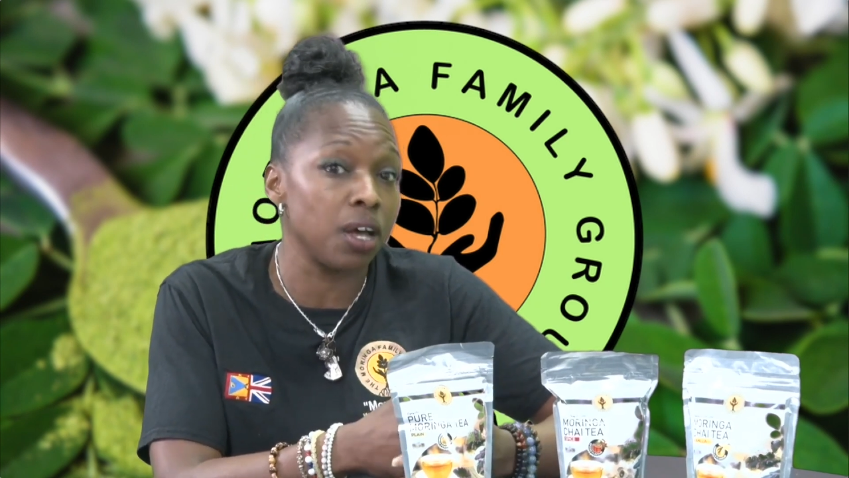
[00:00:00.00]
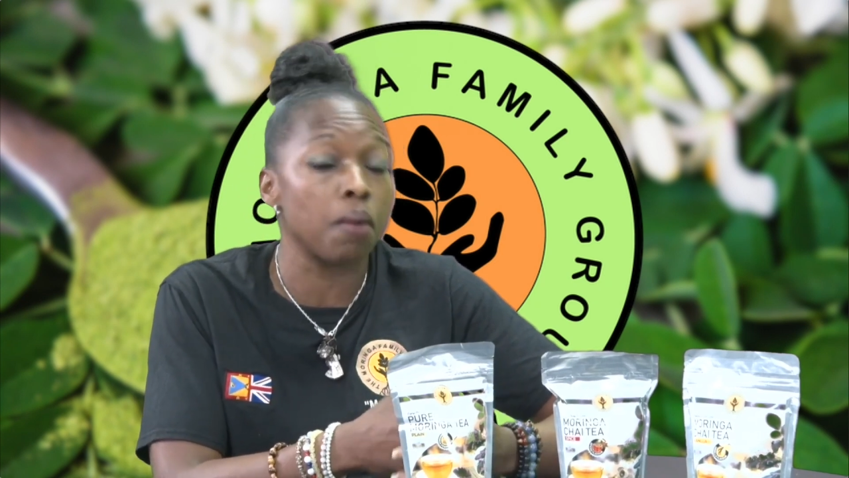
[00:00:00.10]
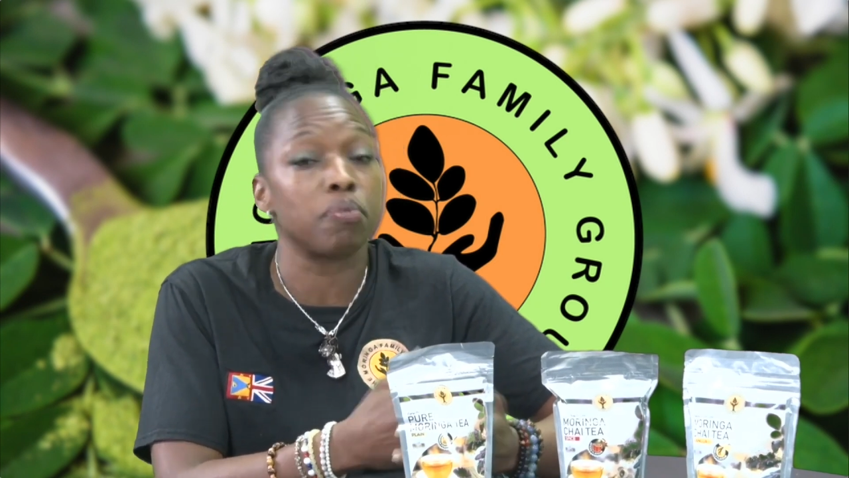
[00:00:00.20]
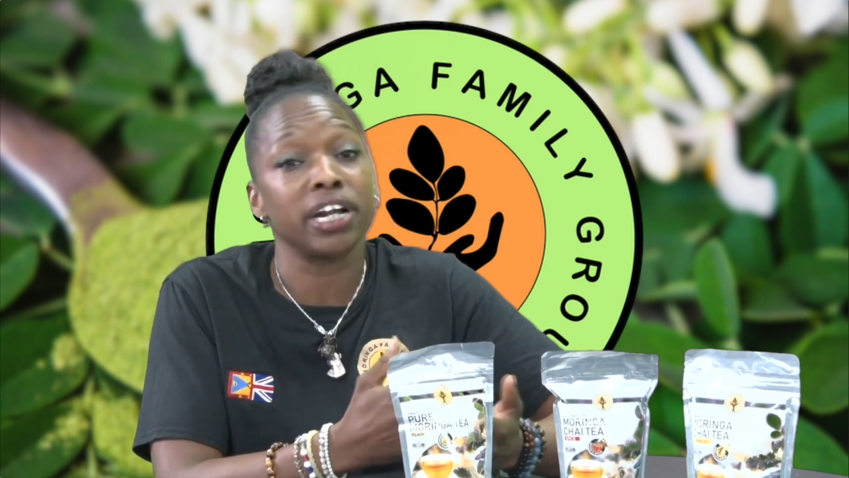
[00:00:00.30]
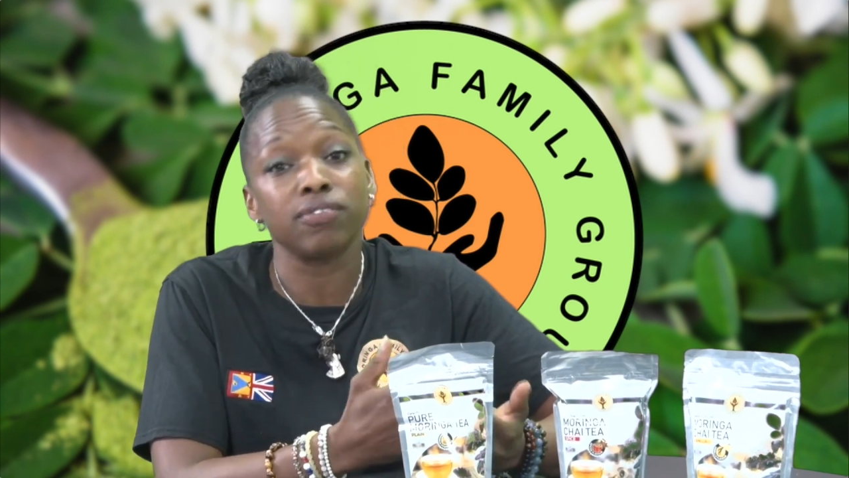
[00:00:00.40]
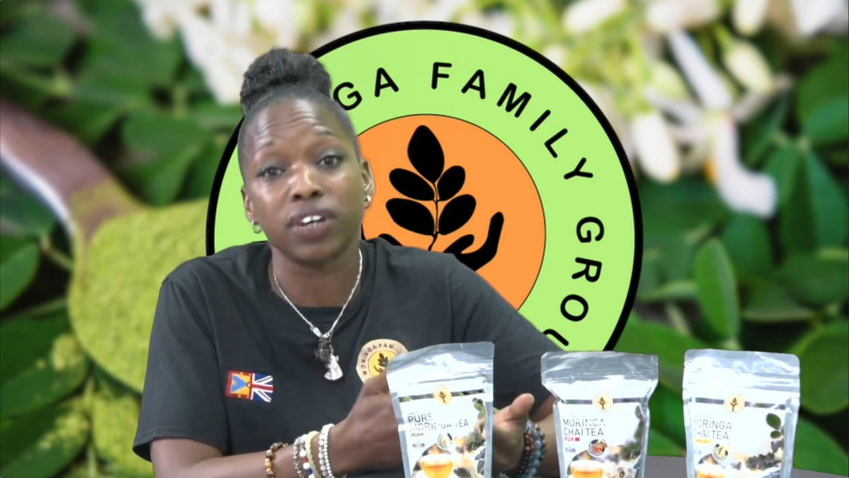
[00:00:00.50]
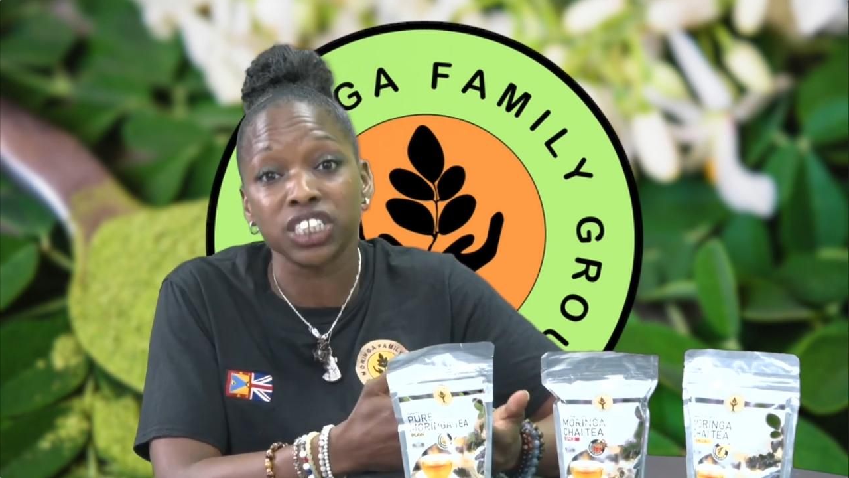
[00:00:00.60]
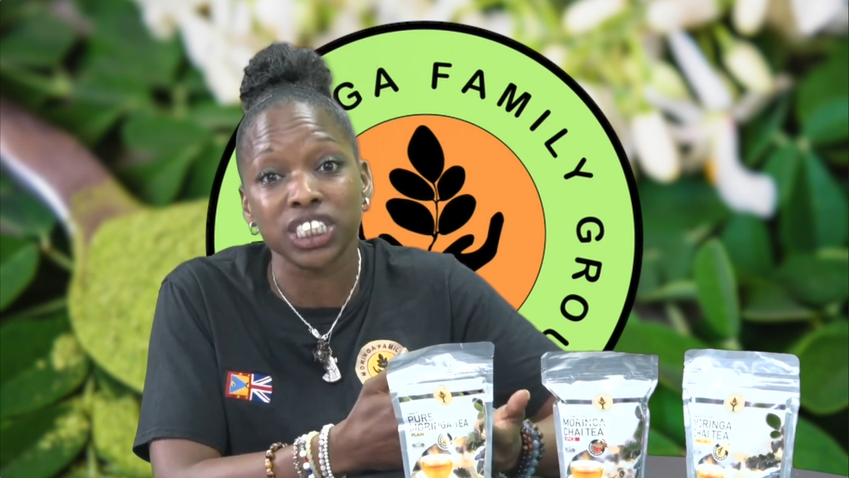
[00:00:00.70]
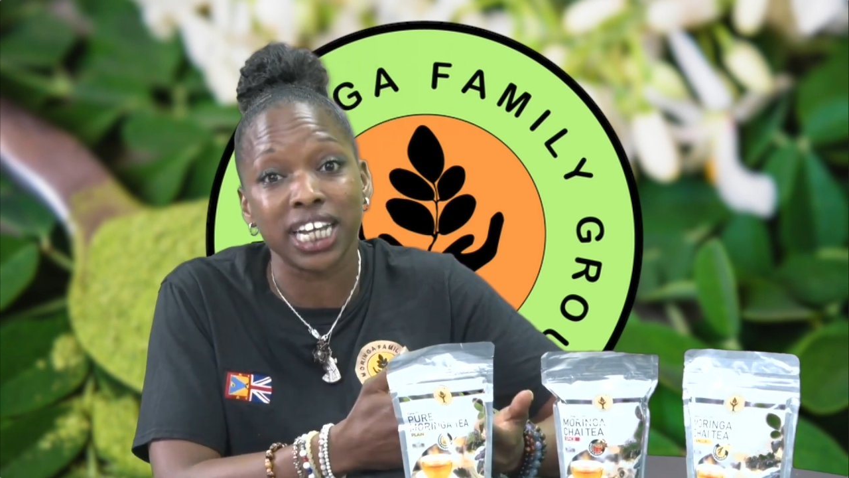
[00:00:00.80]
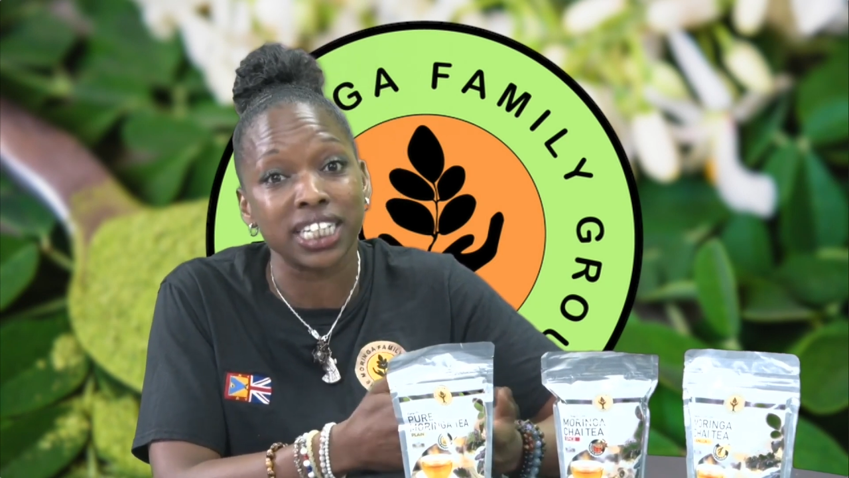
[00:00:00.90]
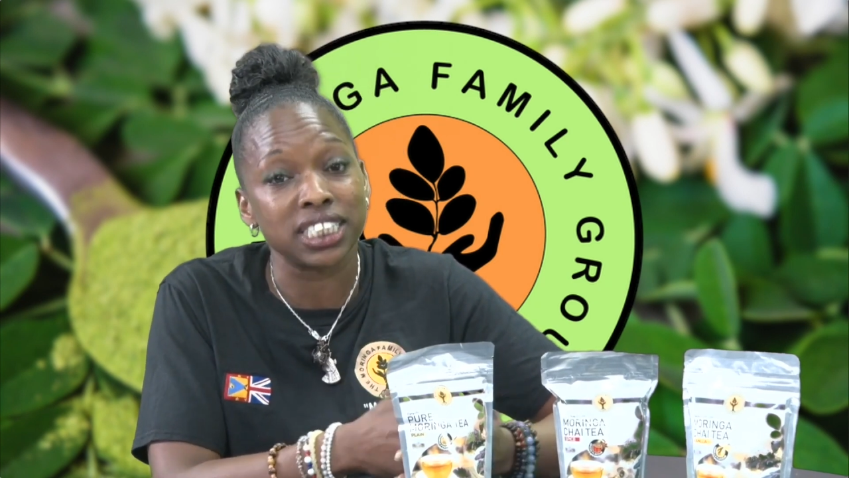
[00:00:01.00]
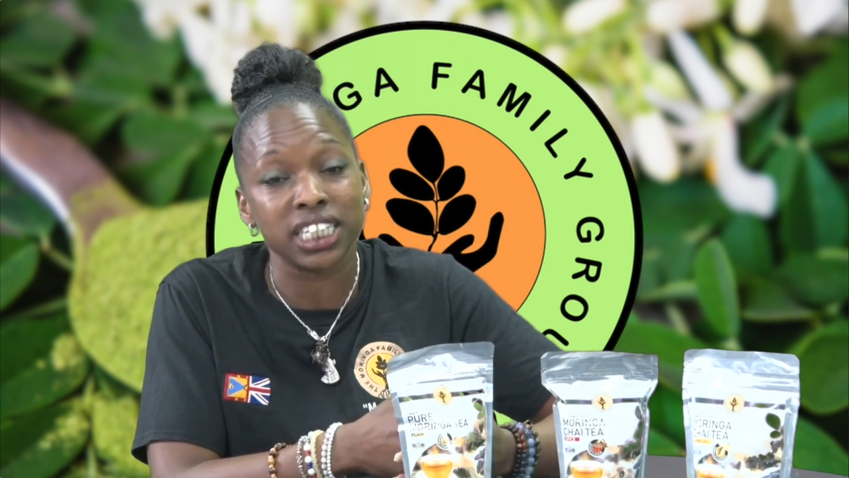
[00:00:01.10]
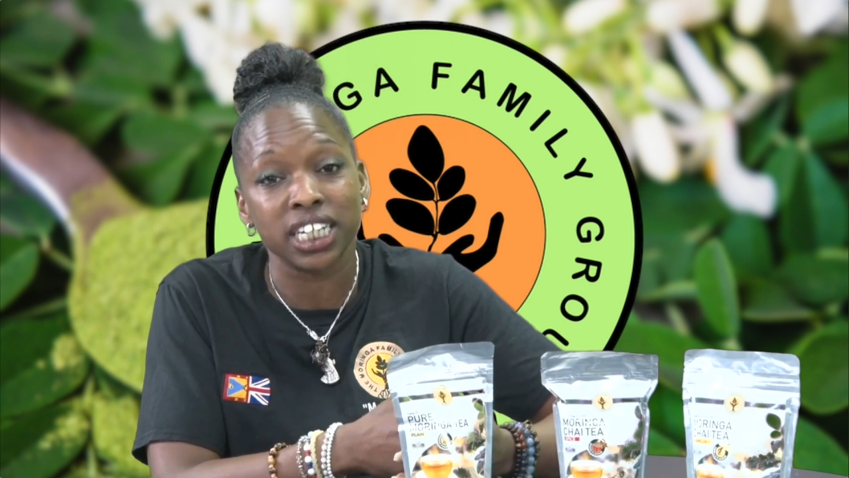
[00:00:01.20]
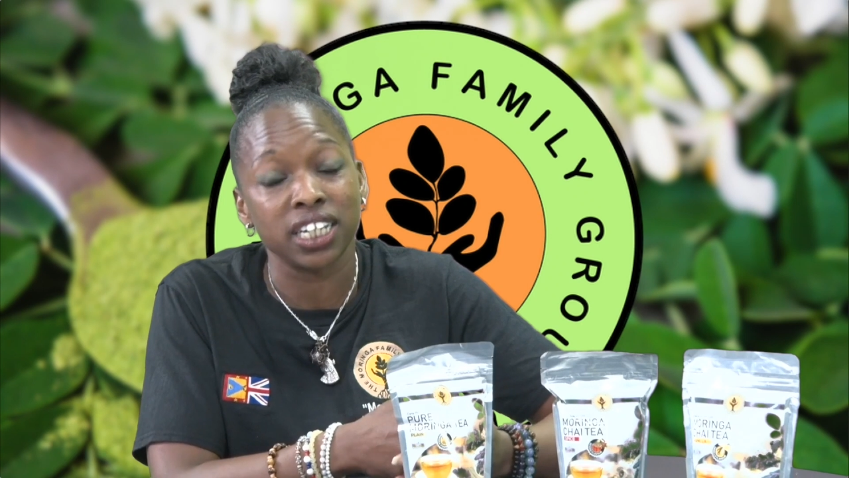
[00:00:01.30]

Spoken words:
brain functionality,